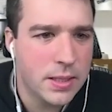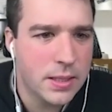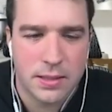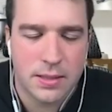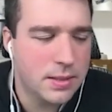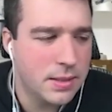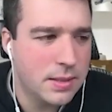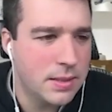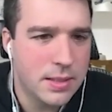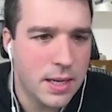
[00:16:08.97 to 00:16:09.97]
It's
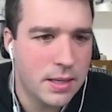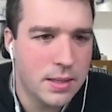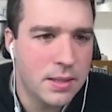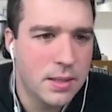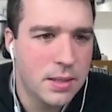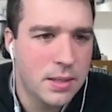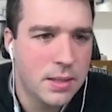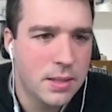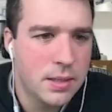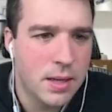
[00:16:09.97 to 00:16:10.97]
it's insane.
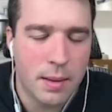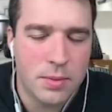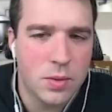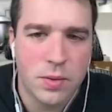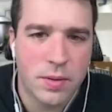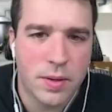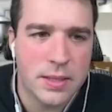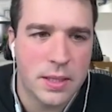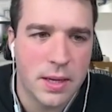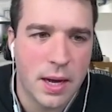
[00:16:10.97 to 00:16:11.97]
Absolutely
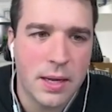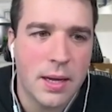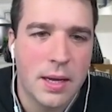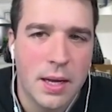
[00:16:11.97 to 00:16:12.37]
crazy. I